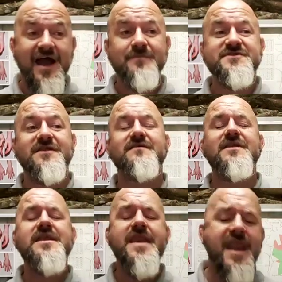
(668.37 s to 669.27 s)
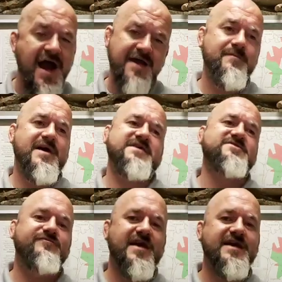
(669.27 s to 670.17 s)
absolute nightmare
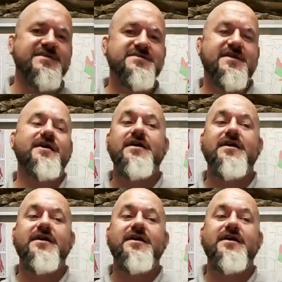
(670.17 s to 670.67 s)
to raise.